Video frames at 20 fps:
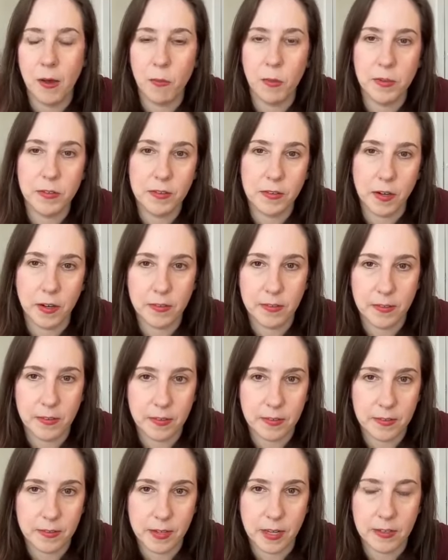what starts in
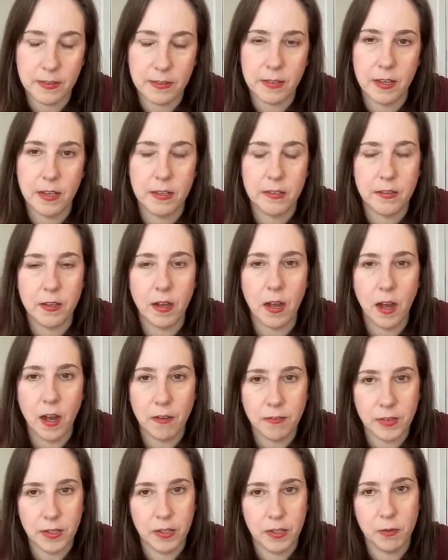the states is
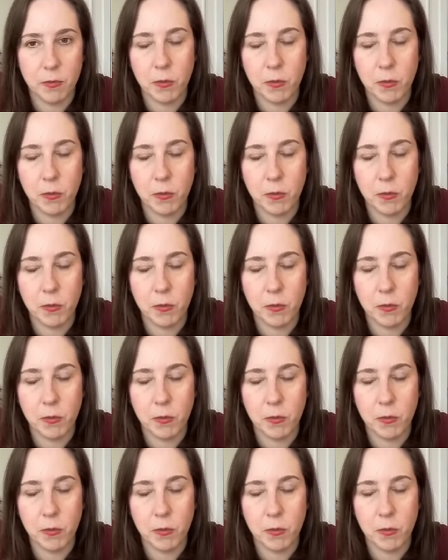often